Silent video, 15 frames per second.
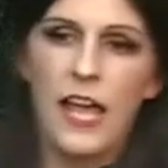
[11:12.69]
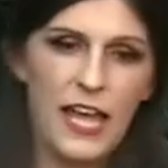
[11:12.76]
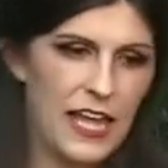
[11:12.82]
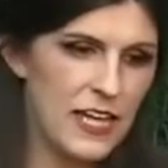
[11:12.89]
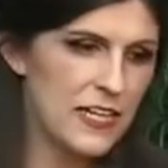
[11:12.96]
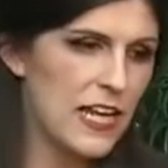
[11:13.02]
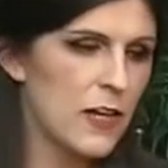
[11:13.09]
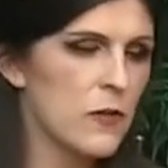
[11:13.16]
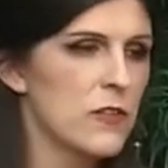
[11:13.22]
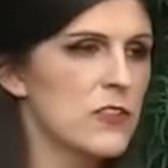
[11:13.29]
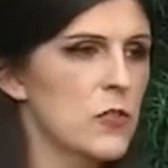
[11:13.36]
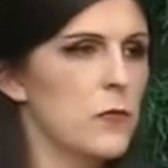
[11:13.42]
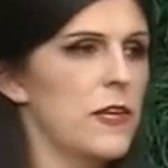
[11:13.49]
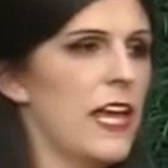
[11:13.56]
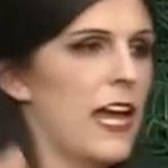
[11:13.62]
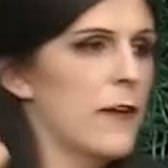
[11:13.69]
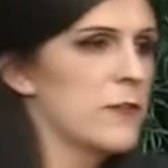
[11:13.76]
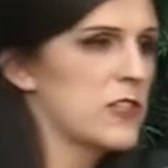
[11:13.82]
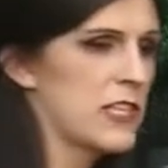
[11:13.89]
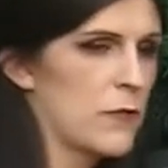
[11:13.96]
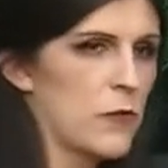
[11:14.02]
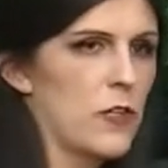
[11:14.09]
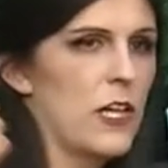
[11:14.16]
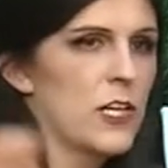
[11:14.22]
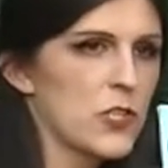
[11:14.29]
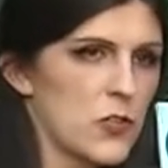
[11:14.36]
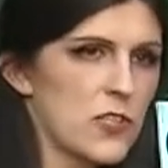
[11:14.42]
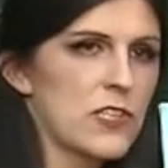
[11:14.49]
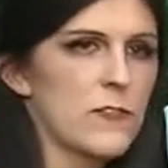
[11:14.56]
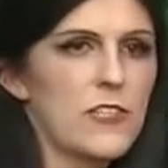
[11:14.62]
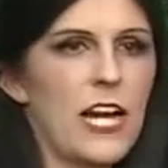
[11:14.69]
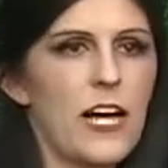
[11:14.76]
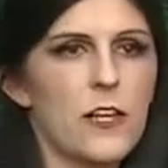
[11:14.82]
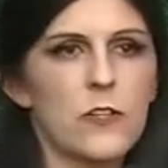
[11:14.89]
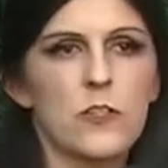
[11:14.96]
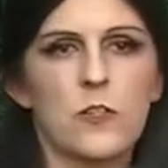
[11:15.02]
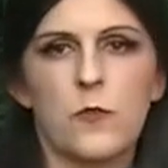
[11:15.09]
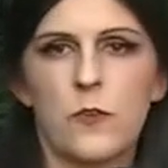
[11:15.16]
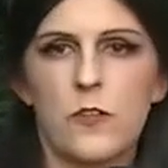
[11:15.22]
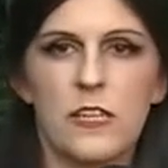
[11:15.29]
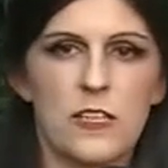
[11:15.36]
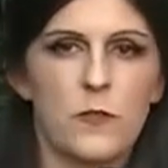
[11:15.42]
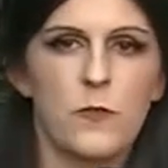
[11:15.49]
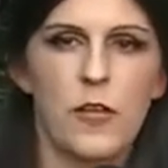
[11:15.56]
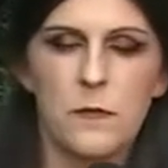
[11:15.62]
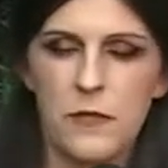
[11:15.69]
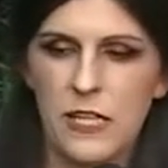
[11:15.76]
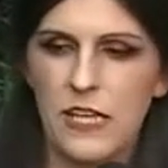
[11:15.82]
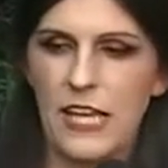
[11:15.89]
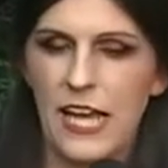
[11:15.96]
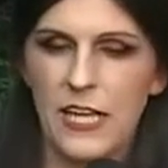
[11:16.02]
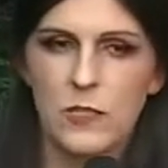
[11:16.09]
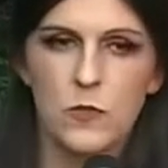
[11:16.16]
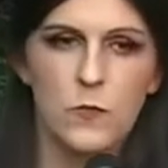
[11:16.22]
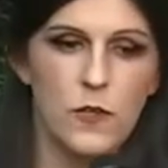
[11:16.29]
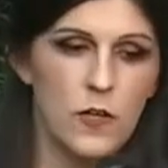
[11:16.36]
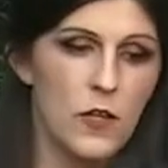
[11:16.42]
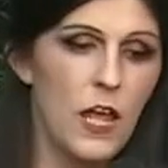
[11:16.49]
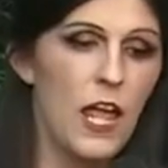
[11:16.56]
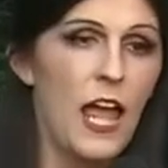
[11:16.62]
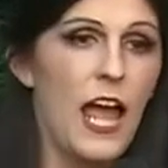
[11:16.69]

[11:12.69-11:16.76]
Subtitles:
and not only do we have several hundreds of dollars for this family in Gainesville,